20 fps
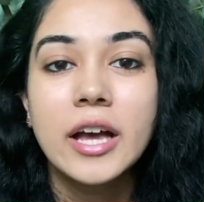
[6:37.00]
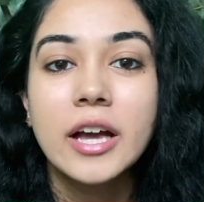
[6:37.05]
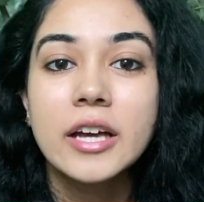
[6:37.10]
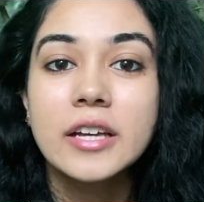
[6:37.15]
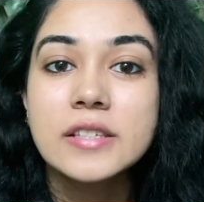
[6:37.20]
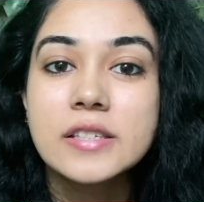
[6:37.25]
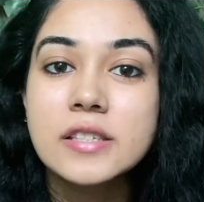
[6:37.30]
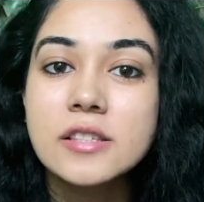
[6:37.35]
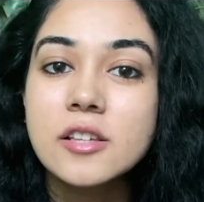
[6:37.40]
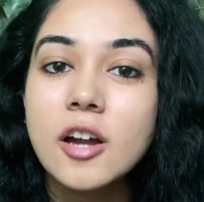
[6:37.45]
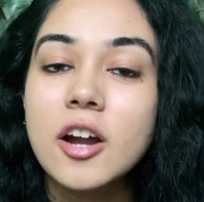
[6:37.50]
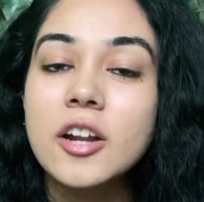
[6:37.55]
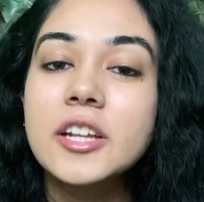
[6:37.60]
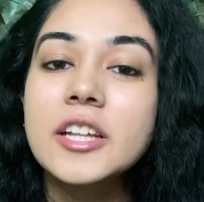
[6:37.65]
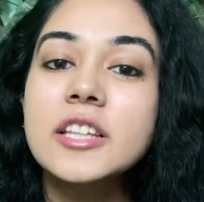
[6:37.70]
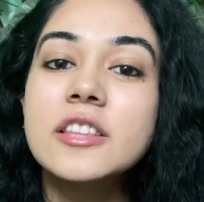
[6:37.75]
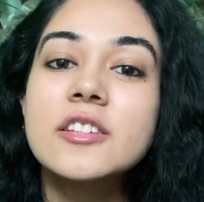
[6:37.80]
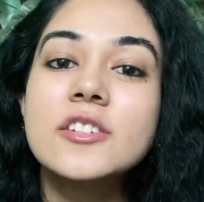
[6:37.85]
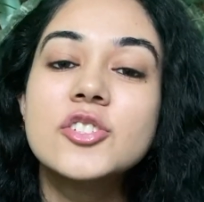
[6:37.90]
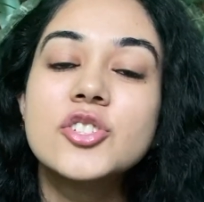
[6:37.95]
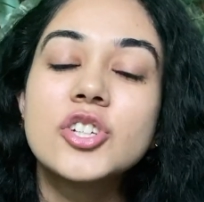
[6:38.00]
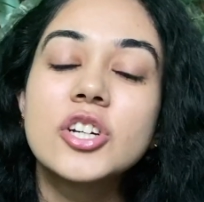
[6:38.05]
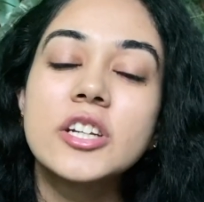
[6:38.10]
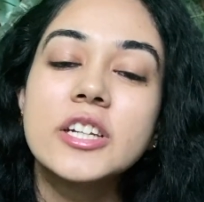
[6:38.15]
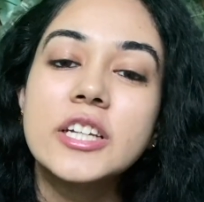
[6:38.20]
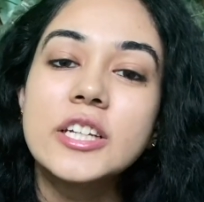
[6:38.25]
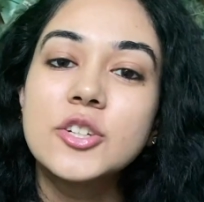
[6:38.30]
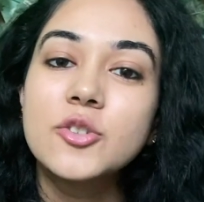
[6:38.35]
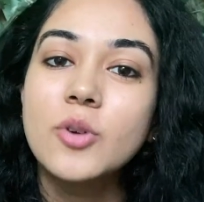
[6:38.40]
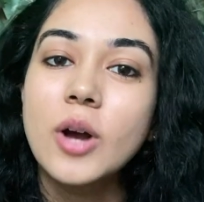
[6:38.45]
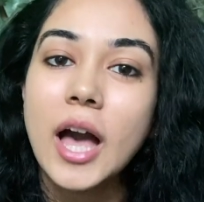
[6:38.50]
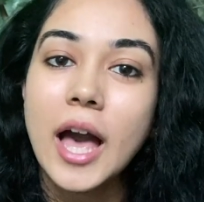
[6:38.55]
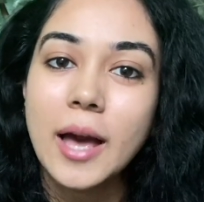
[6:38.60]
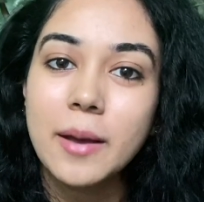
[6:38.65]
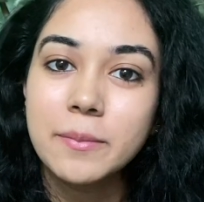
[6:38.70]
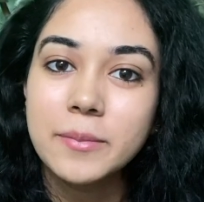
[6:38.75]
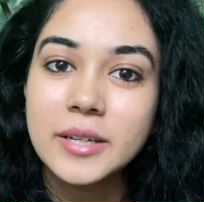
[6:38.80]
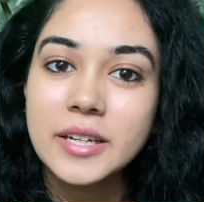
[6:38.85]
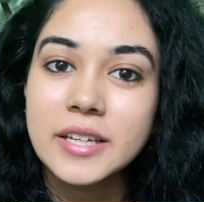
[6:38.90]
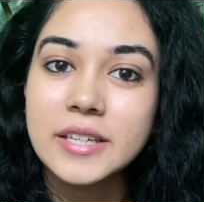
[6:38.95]
starting the journey to
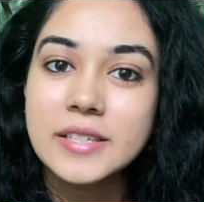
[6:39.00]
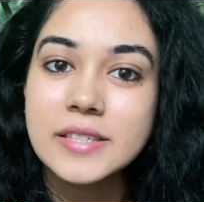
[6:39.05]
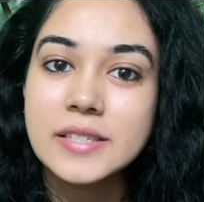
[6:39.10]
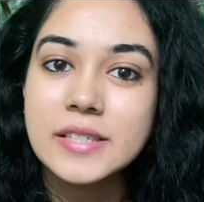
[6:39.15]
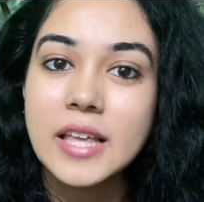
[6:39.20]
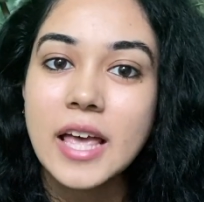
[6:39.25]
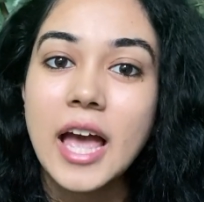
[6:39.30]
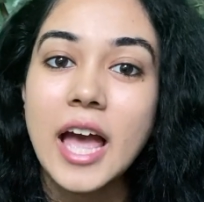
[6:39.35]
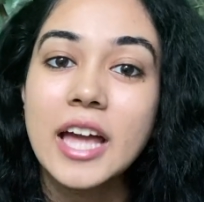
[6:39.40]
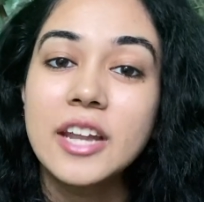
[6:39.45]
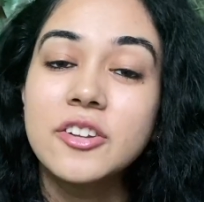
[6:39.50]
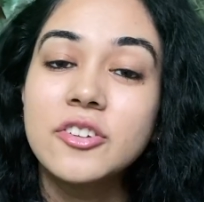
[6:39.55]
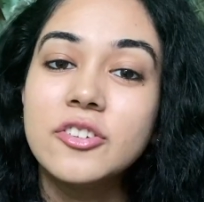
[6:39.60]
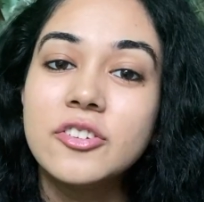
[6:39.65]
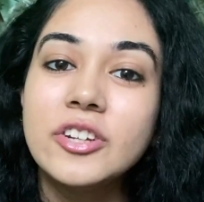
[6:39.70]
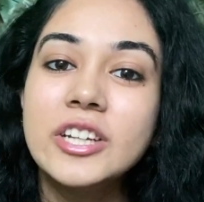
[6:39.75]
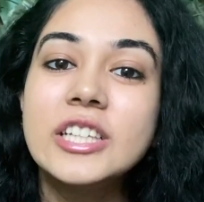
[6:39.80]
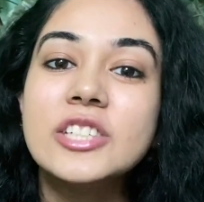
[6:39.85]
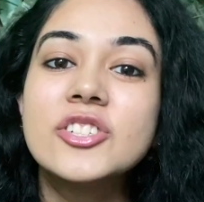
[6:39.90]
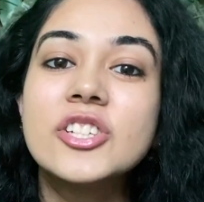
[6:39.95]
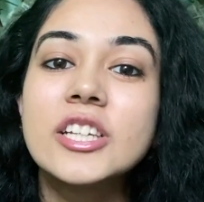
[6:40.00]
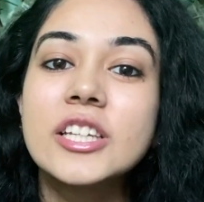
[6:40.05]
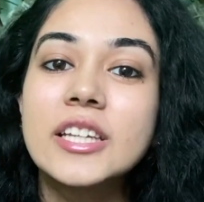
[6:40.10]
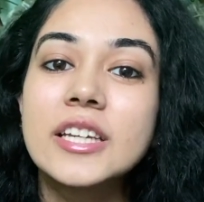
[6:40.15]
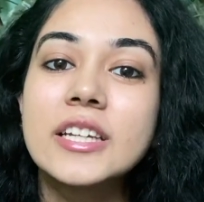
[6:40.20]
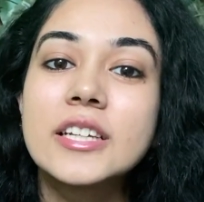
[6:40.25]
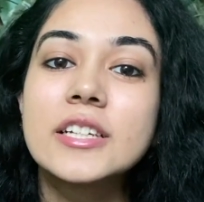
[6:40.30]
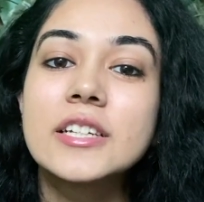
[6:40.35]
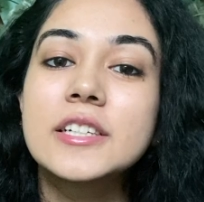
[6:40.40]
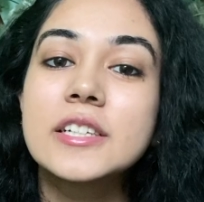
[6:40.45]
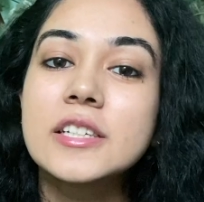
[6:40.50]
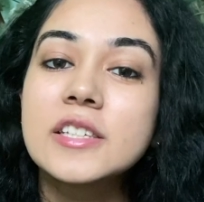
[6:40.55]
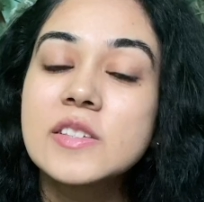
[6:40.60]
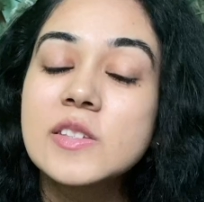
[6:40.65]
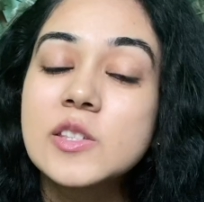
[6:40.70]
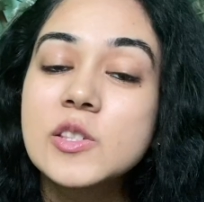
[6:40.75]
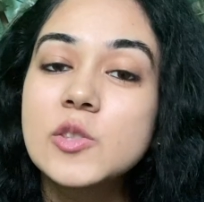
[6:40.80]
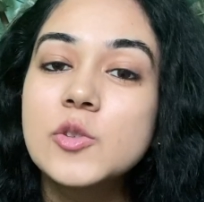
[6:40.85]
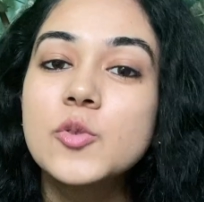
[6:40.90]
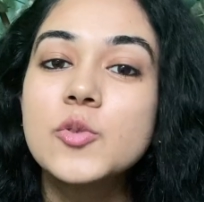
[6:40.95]
happiness and reaching it
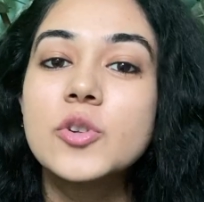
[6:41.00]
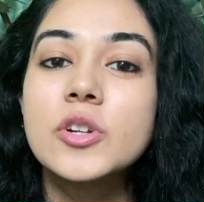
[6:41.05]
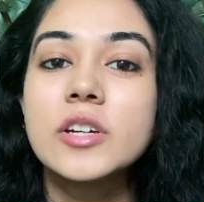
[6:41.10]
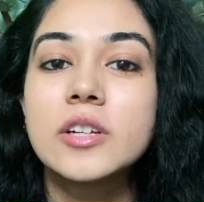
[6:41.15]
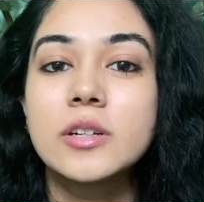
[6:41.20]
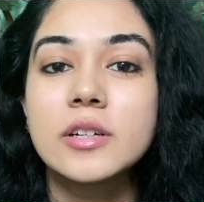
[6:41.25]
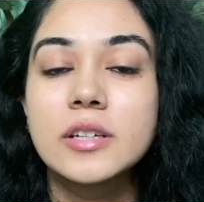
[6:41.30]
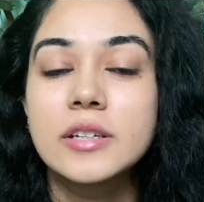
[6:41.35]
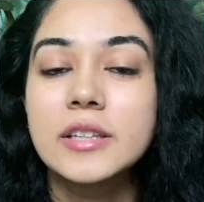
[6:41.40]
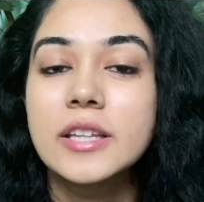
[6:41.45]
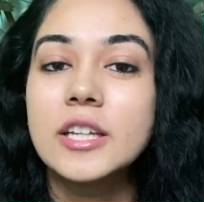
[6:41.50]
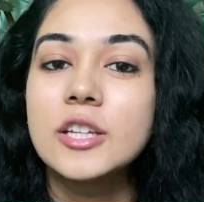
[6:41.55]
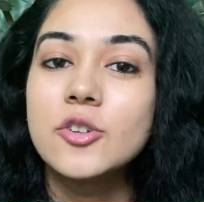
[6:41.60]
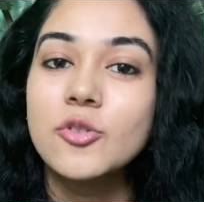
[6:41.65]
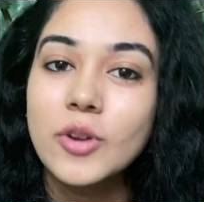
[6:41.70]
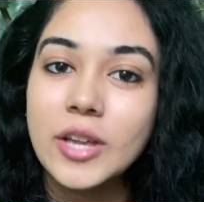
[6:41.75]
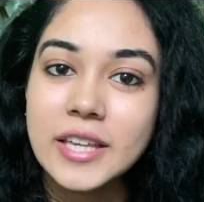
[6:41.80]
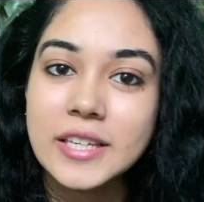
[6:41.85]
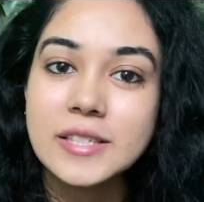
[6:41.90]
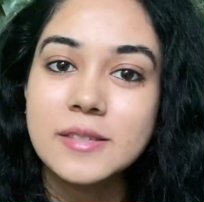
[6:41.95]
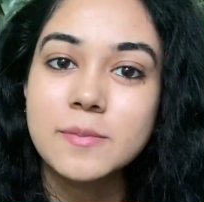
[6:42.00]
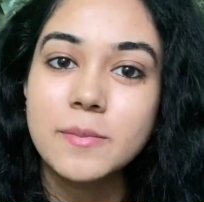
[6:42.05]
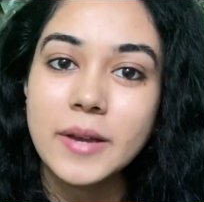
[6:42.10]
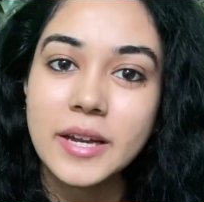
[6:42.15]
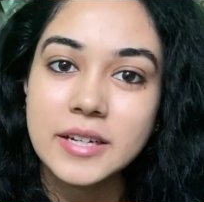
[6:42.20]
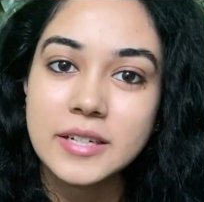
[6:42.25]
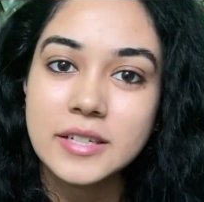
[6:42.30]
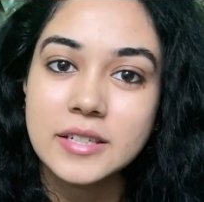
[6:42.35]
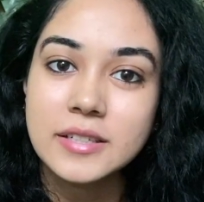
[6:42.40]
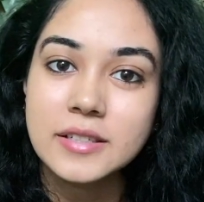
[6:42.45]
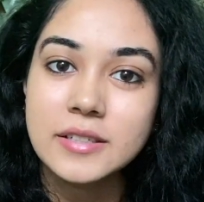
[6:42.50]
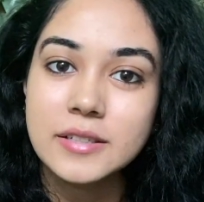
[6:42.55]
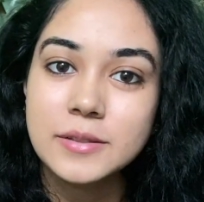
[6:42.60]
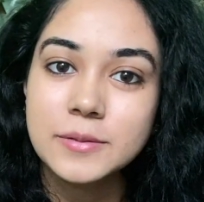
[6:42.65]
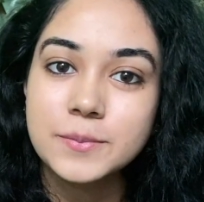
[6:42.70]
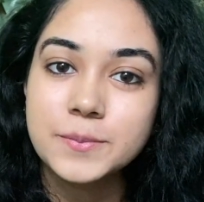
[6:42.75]
sooner than you expected.